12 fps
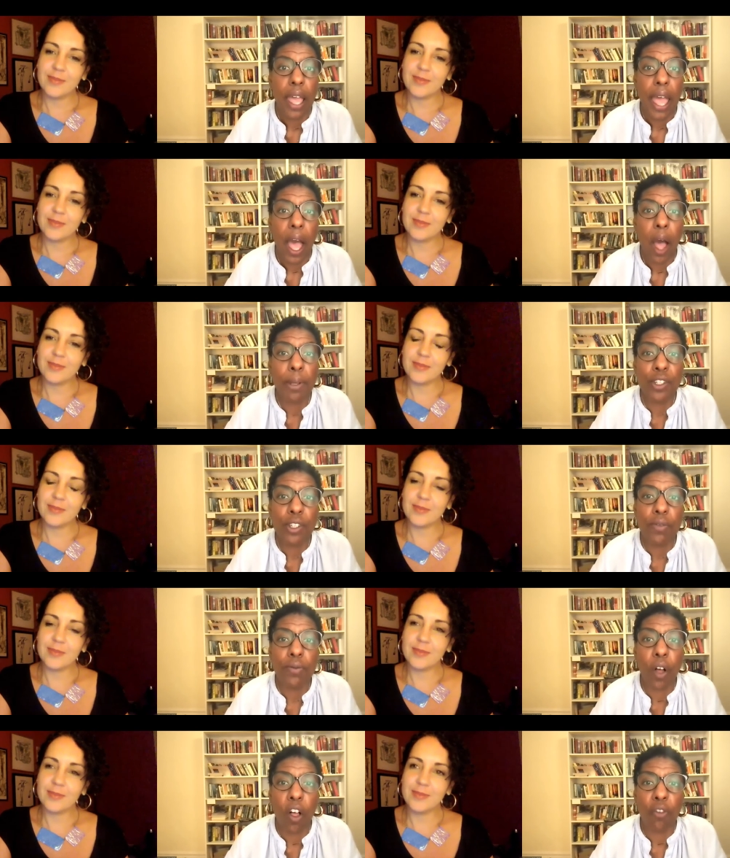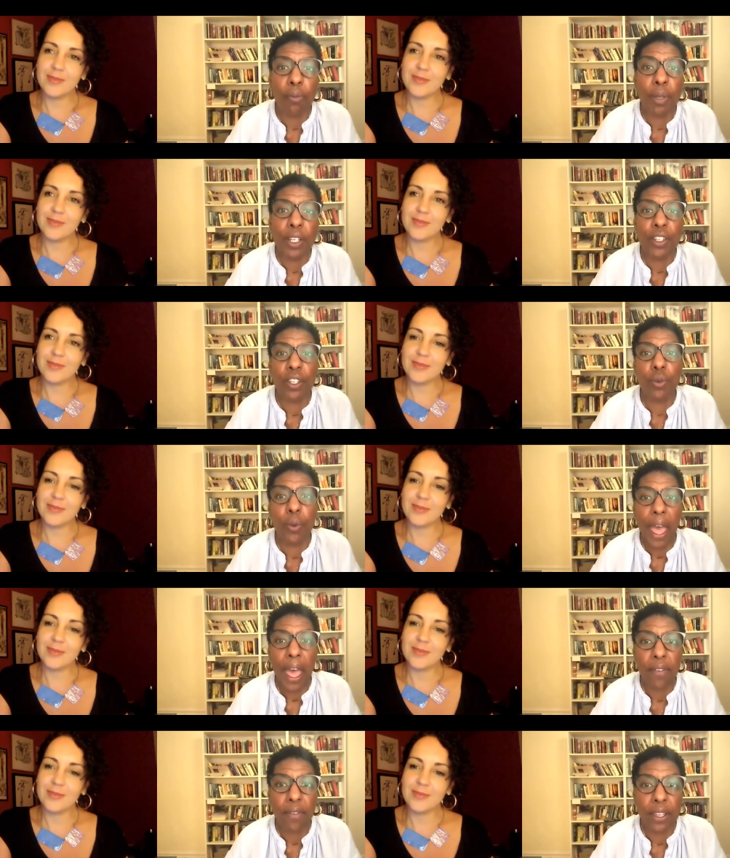Speaker 1: How much involvement did you
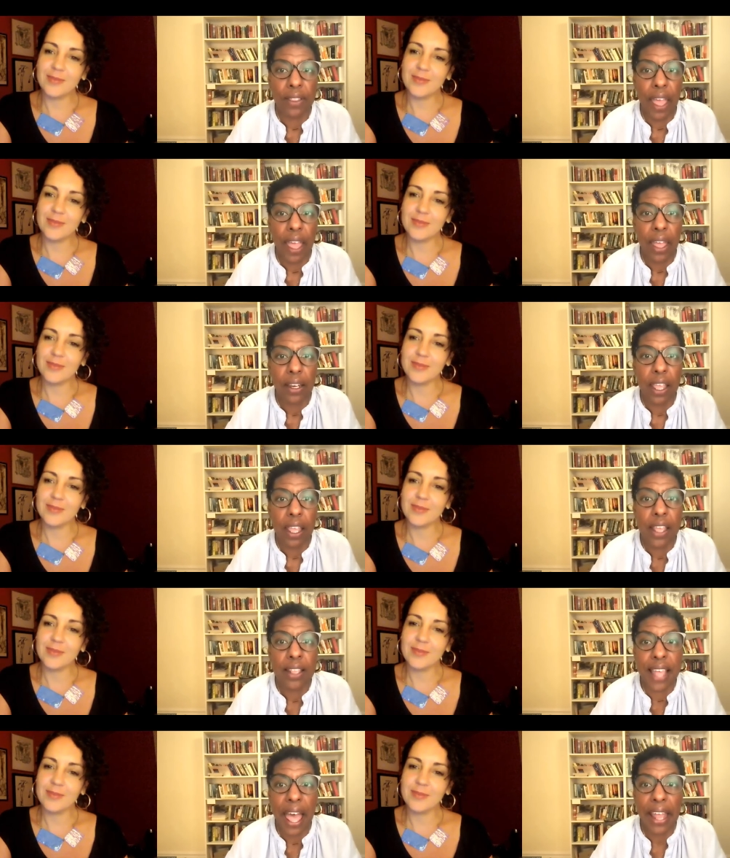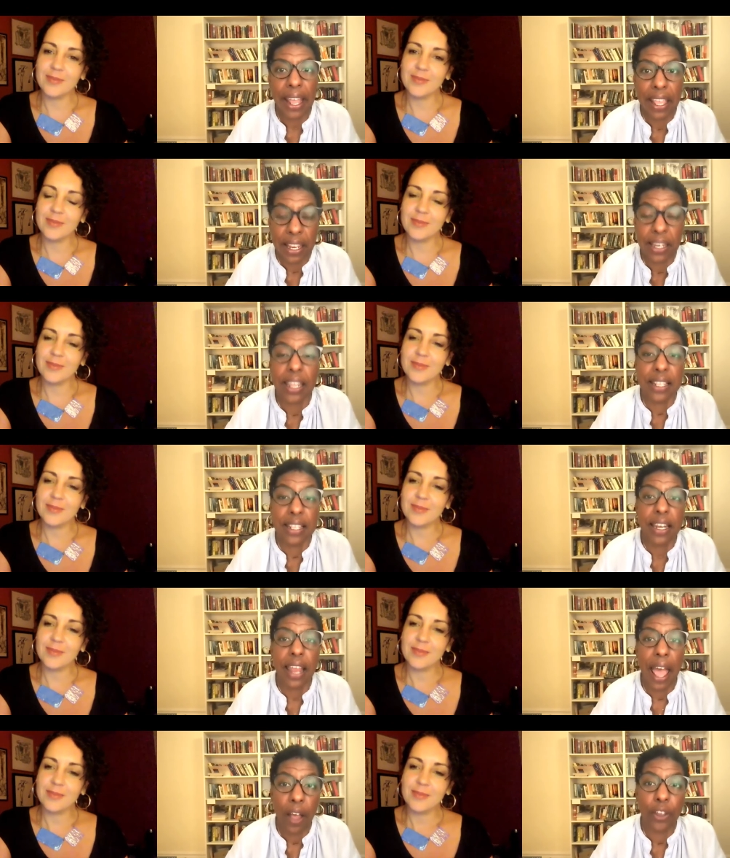have in that? Is that and is it
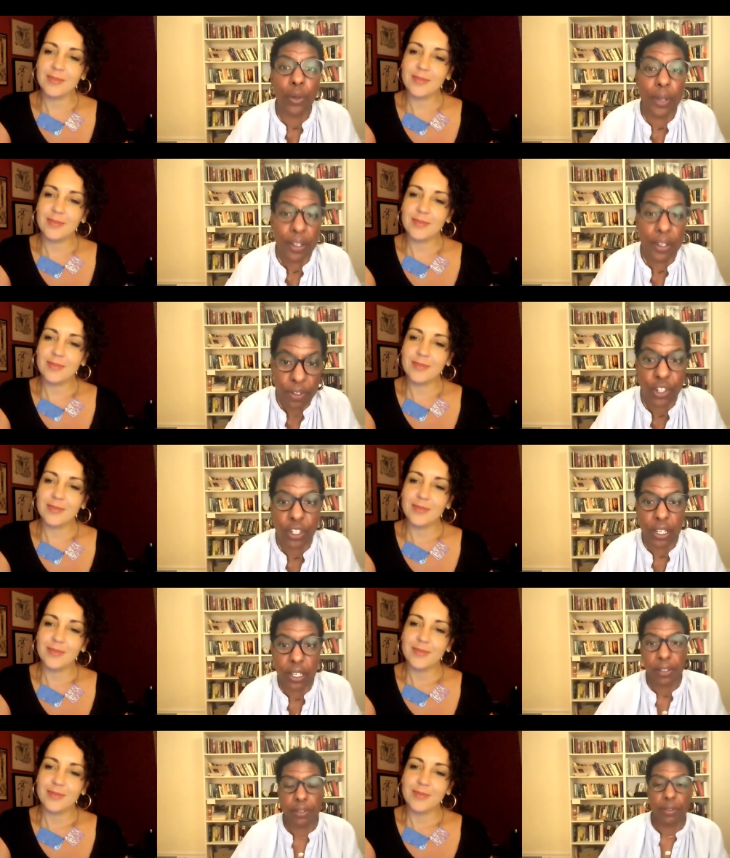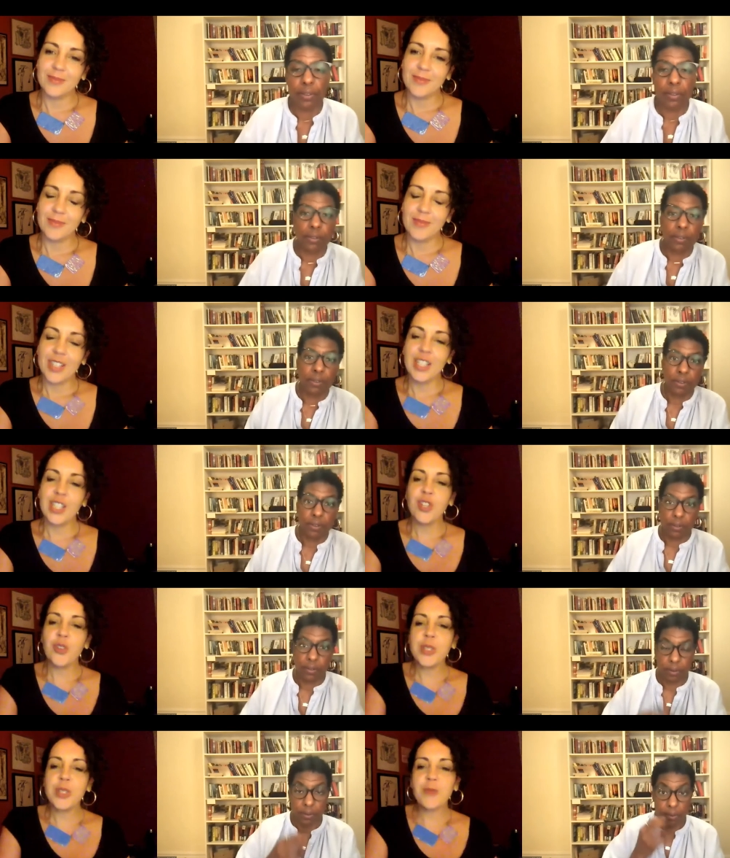how you envisioned it?
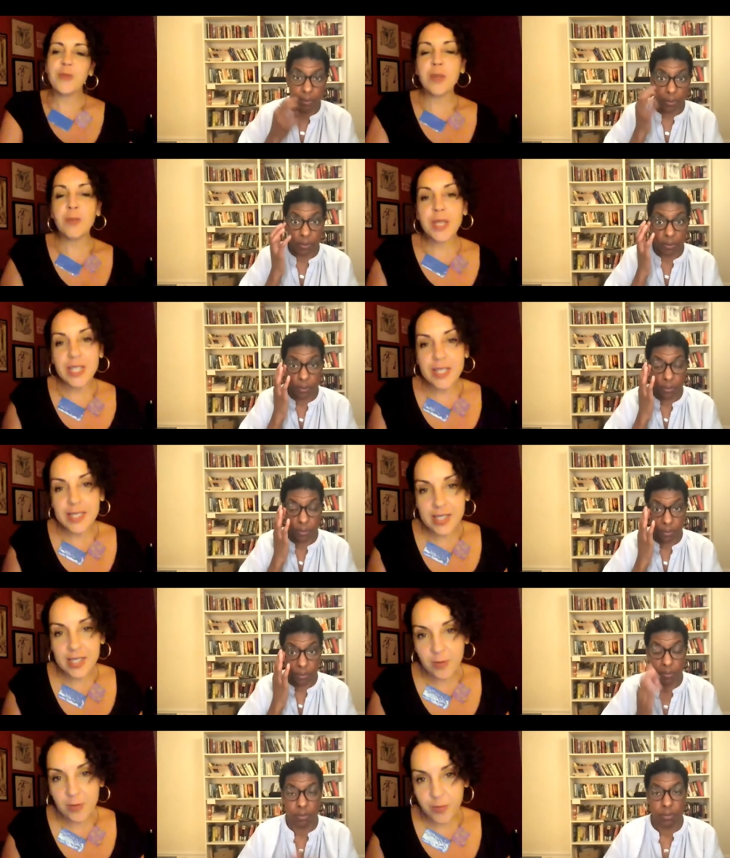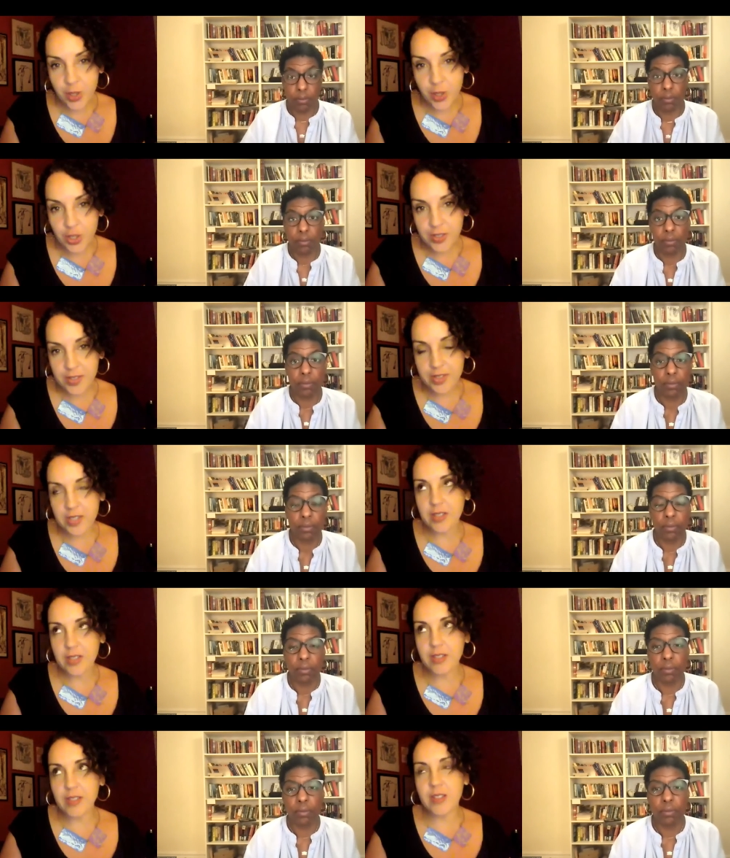
Speaker 2: You know, it's funny because the first
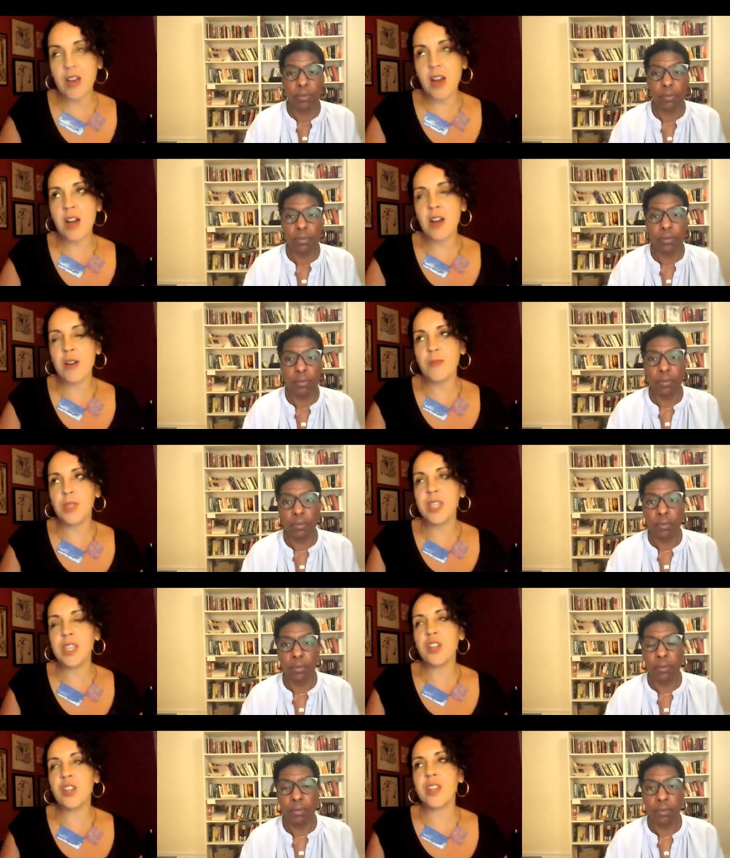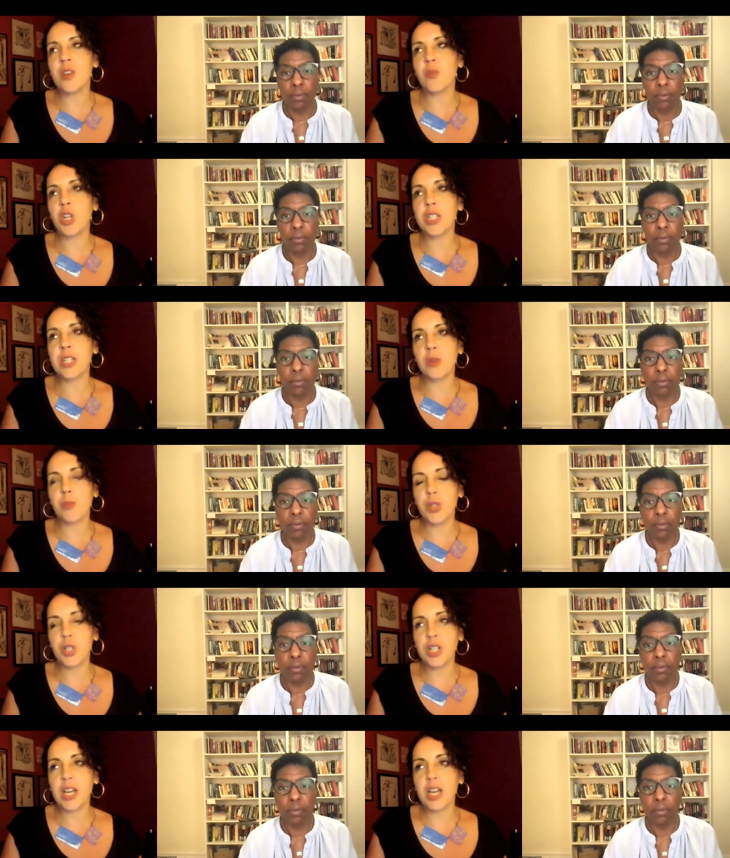um, year that I worked on the
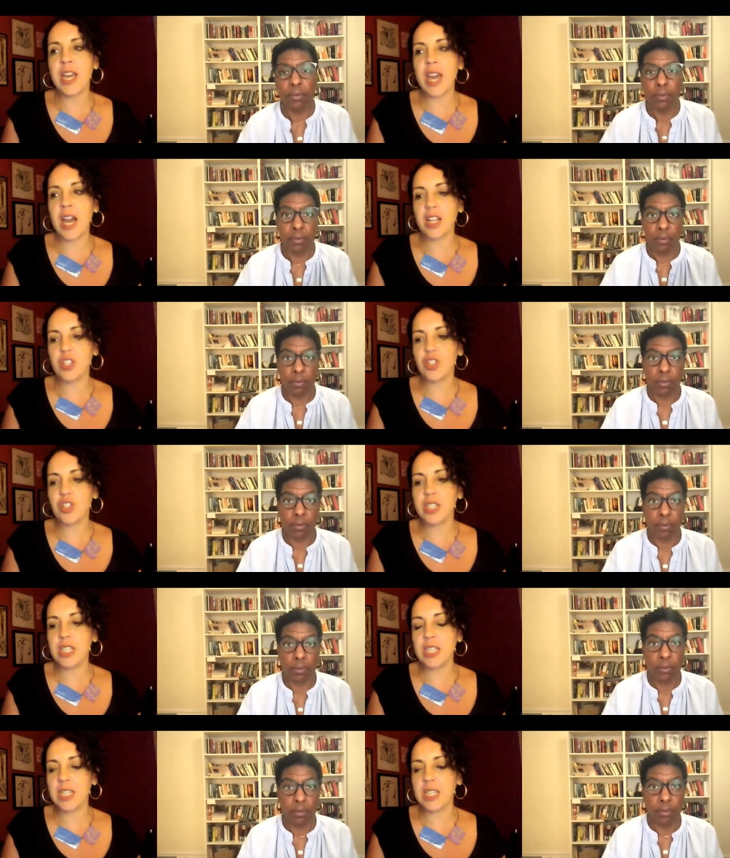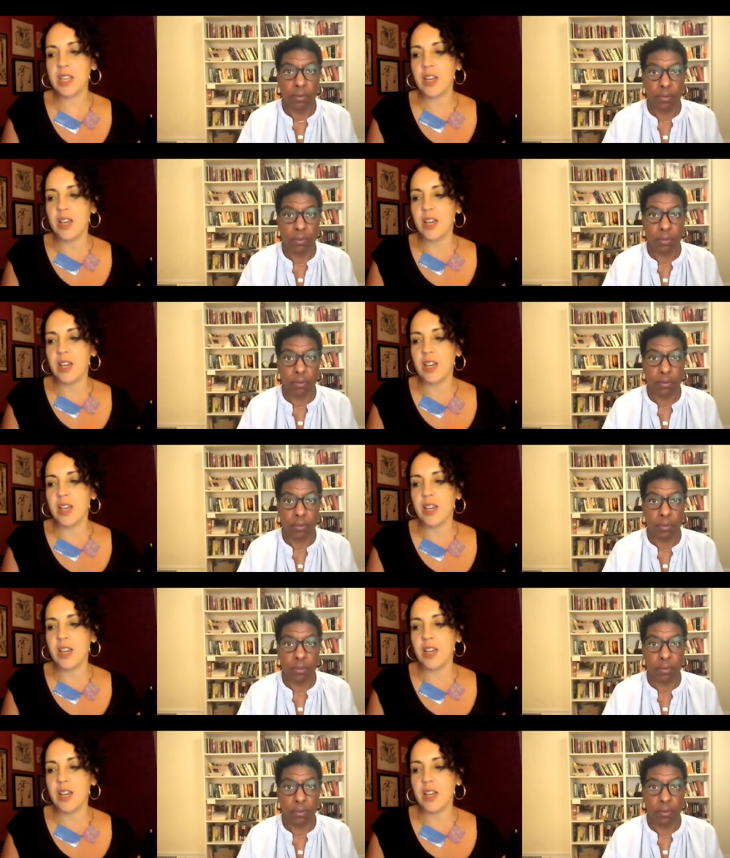book, I actually,